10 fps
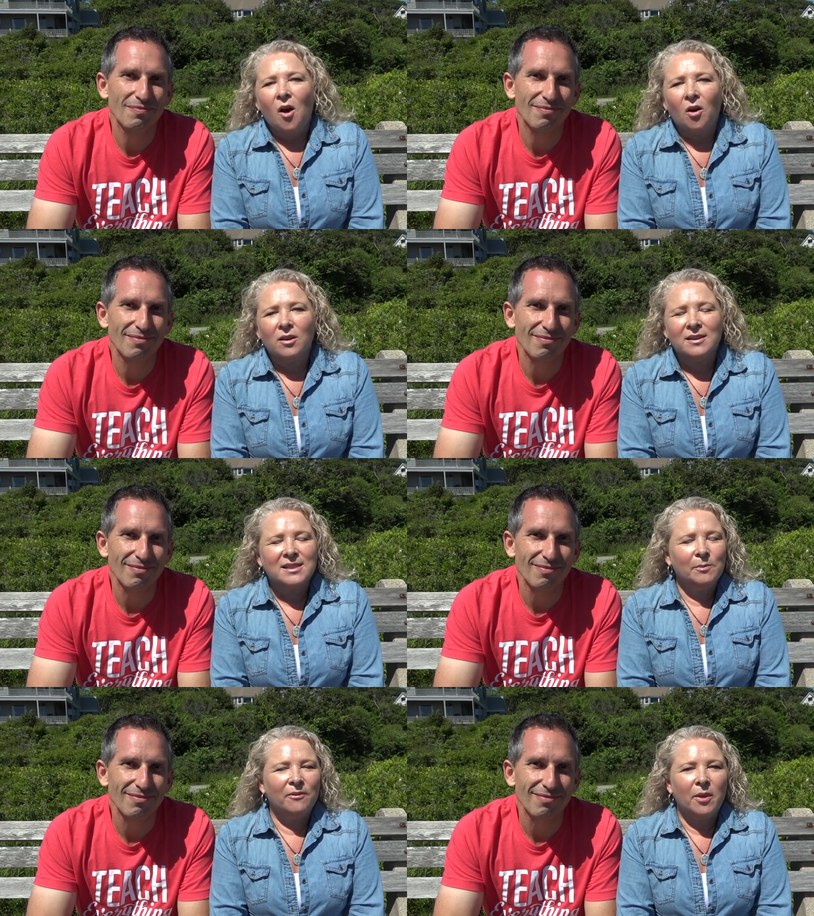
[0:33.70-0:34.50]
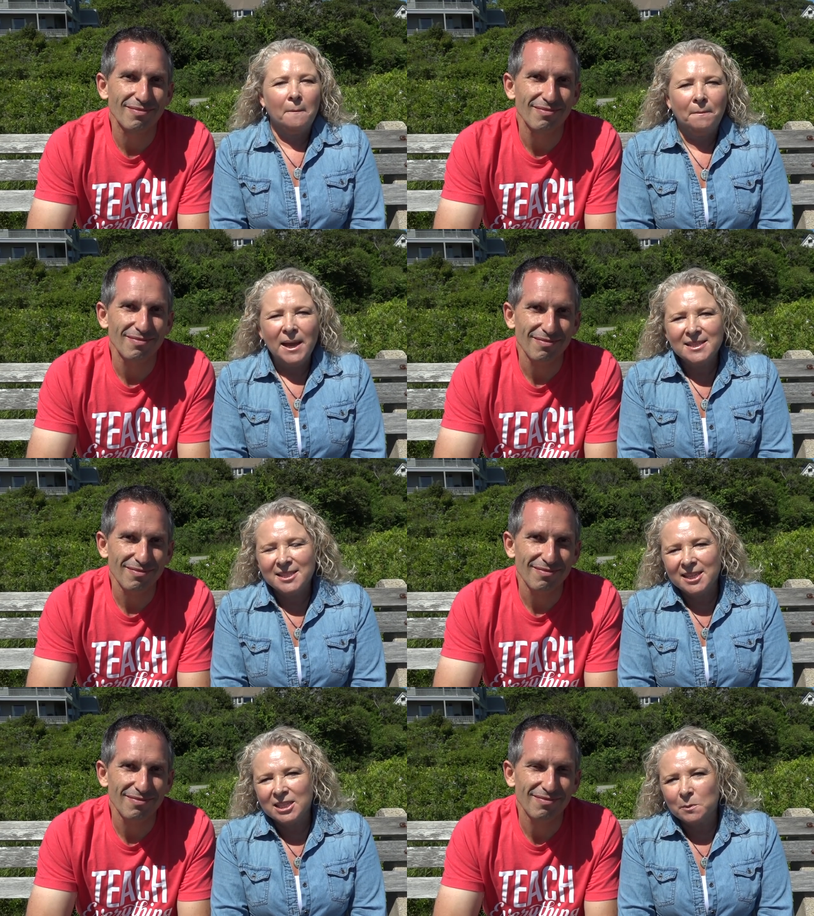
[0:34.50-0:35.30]
Speaker 1: on some of the best
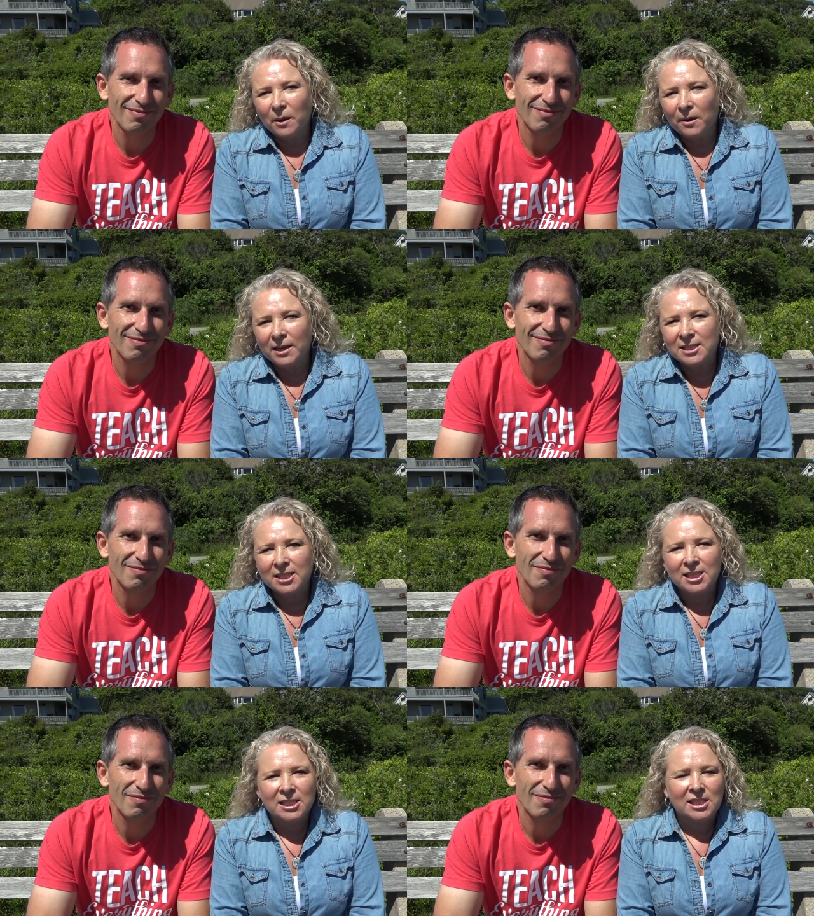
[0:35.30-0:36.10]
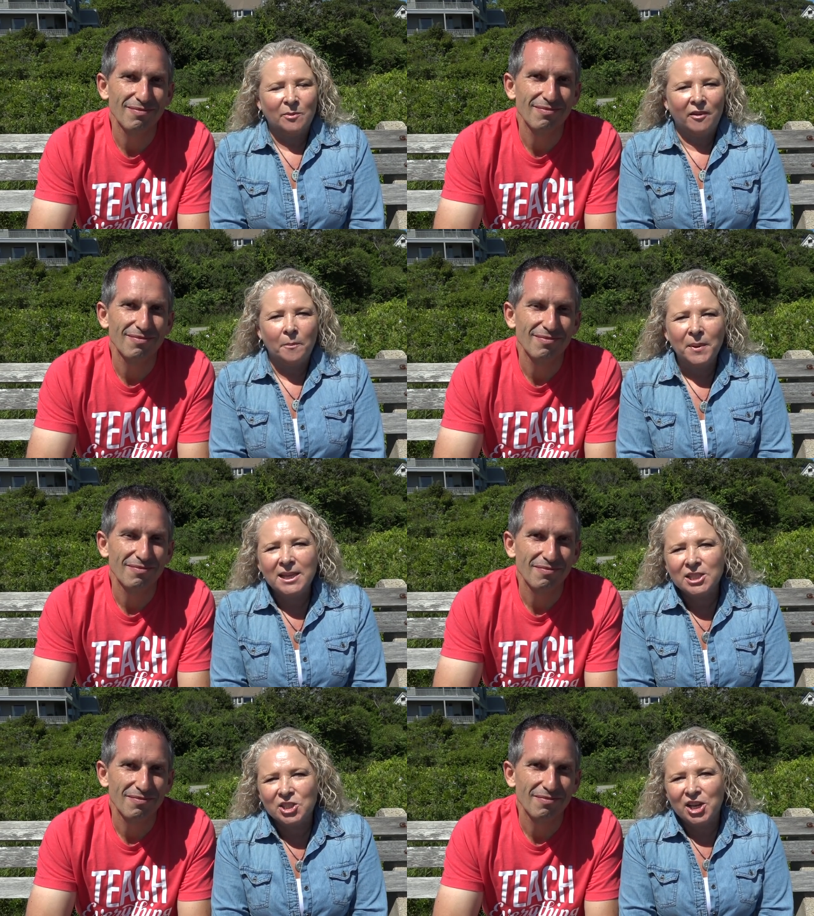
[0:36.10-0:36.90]
experiences, some of our
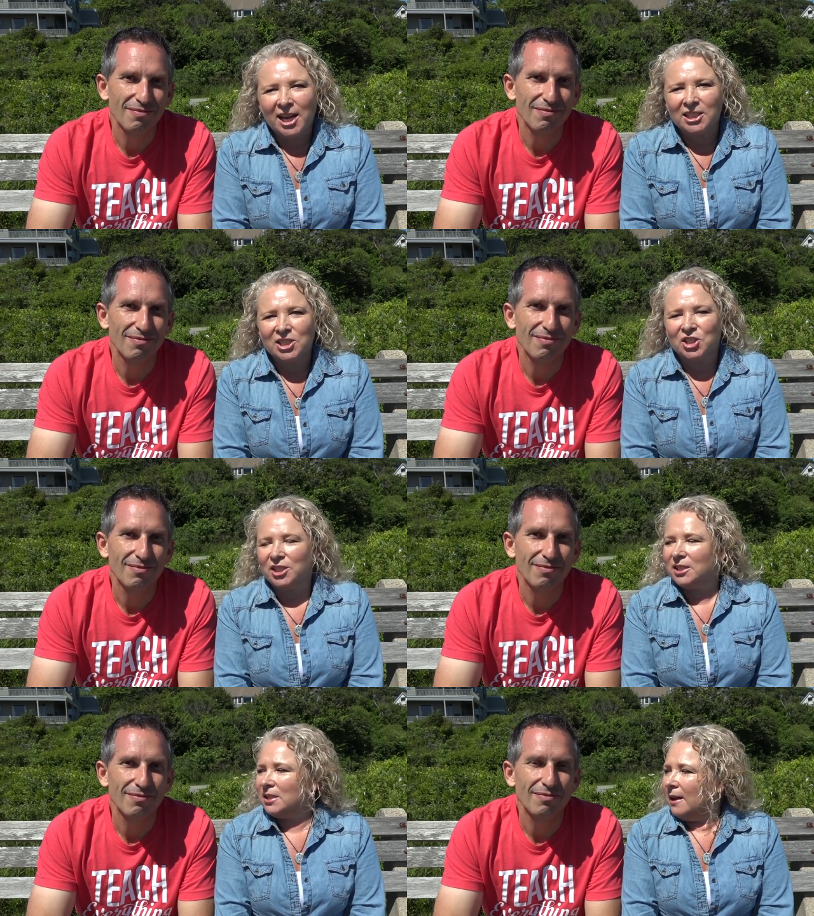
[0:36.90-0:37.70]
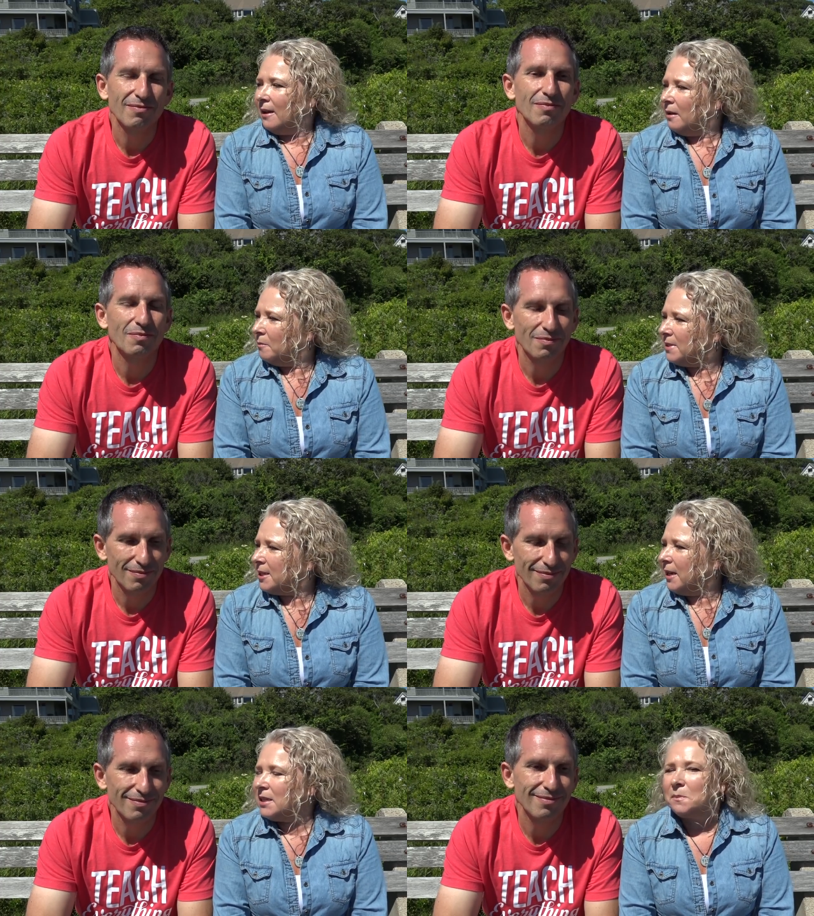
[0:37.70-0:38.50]
biggest challenges,
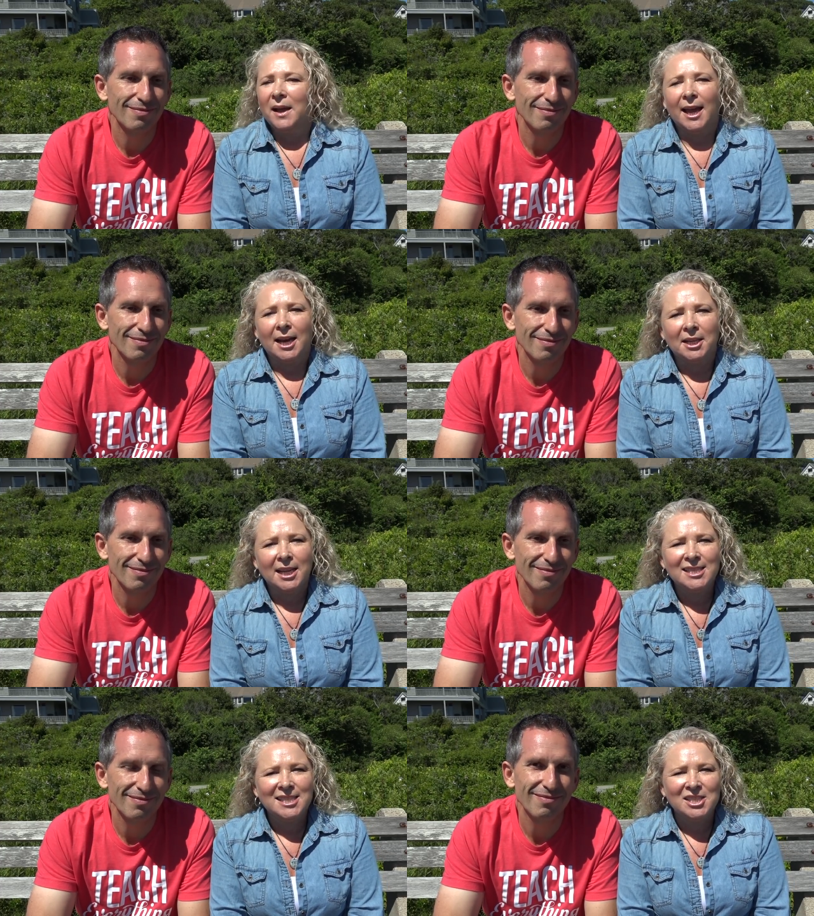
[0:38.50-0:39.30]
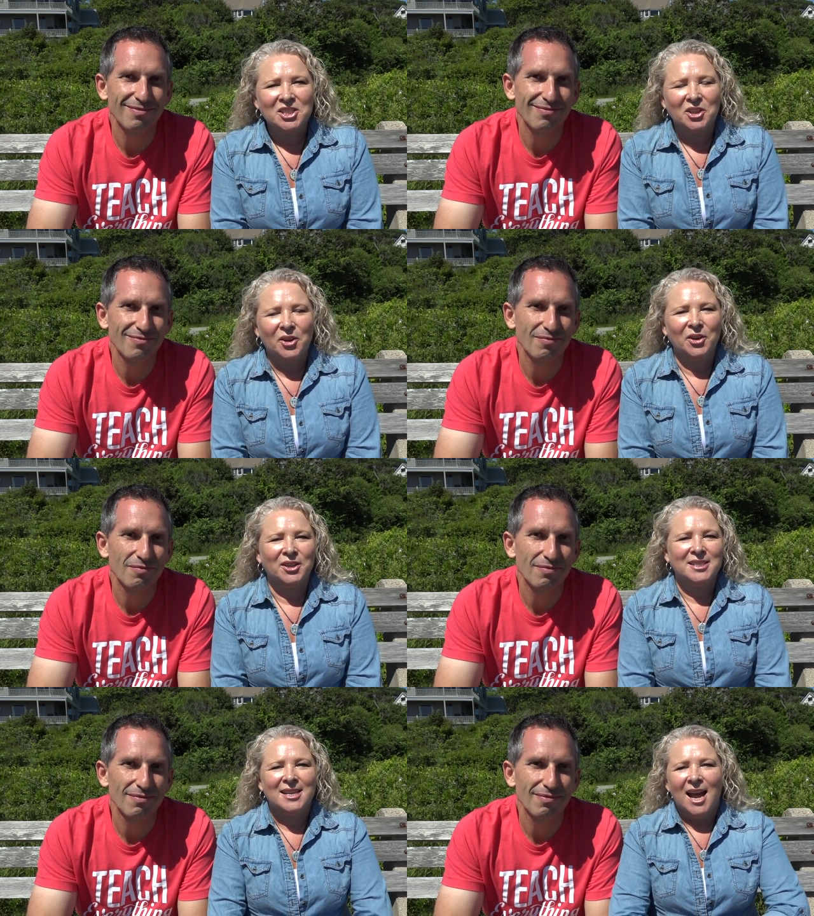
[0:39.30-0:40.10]
mistakes made, lessons
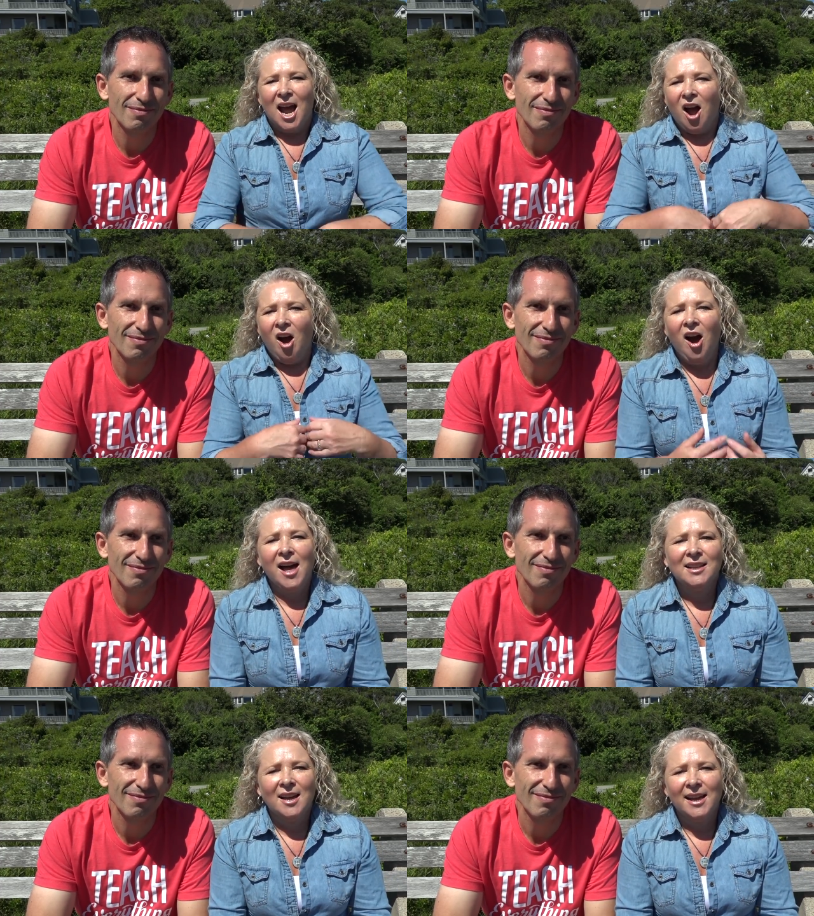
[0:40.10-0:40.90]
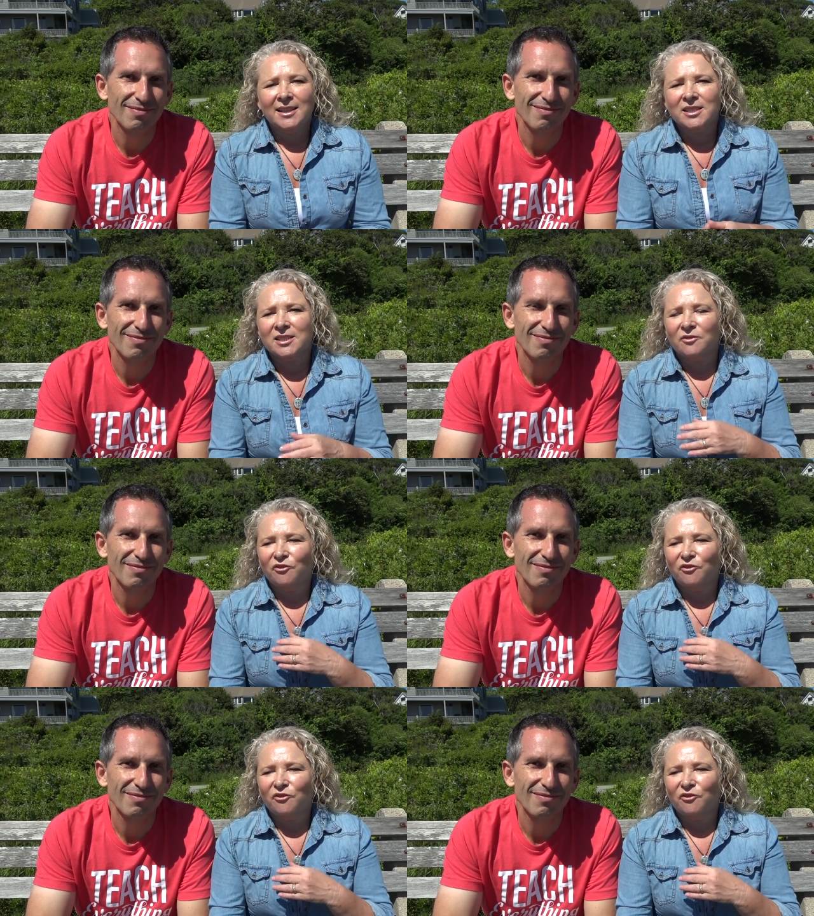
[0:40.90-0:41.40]
learned, highlights,